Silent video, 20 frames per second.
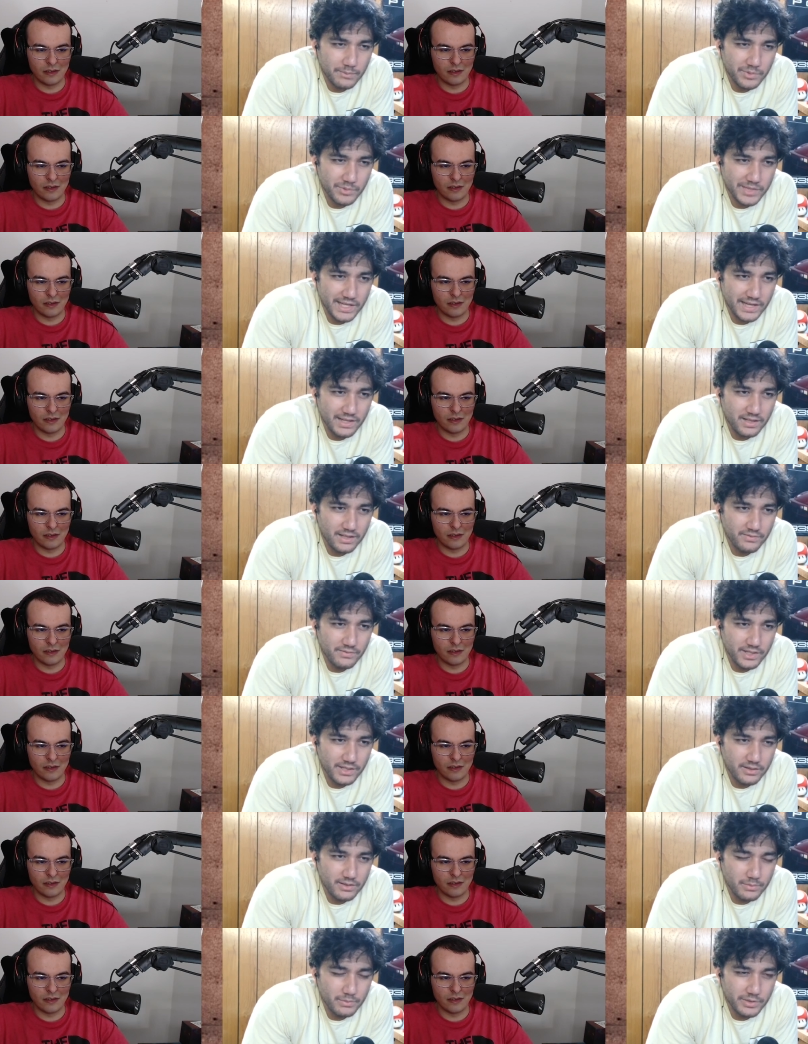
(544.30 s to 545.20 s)
Speaker 1: up the
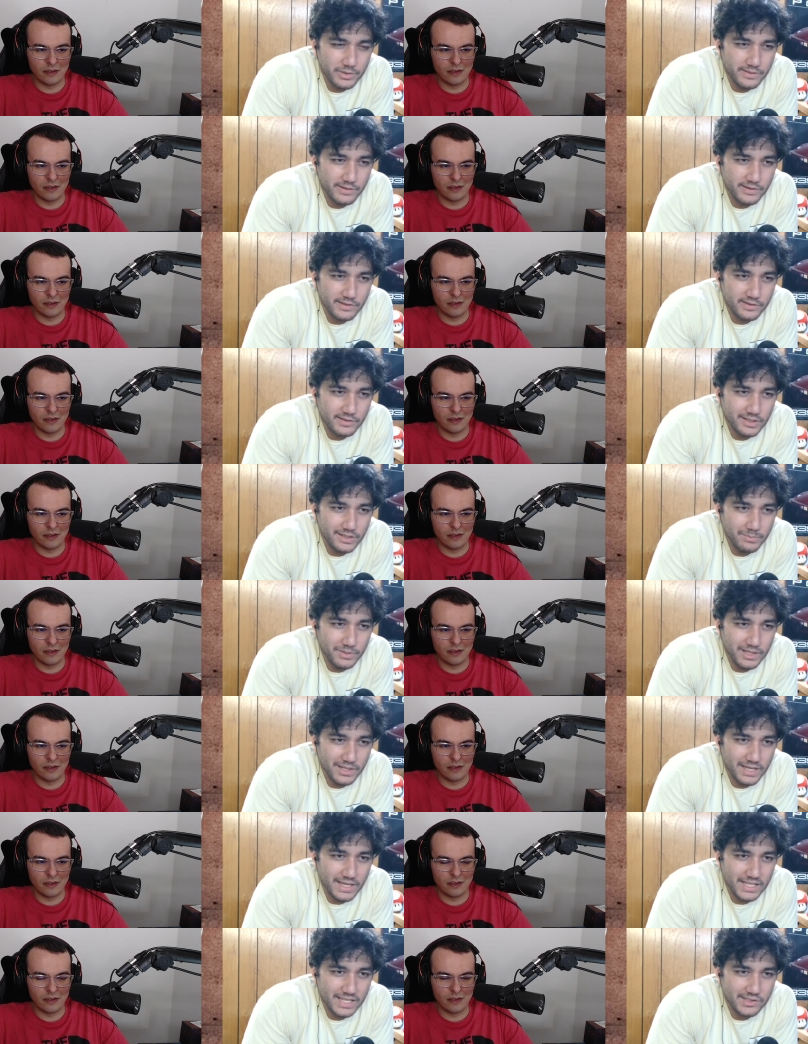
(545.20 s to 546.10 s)
elevator? But the sleeping
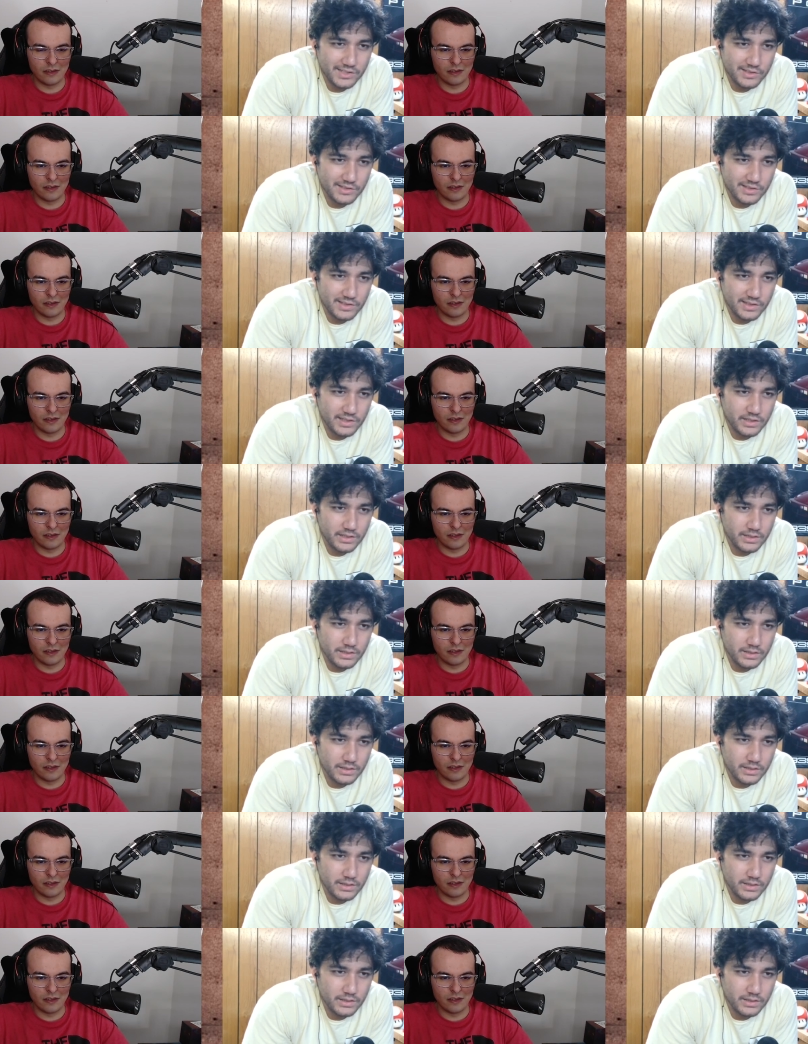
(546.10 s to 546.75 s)
gas is there.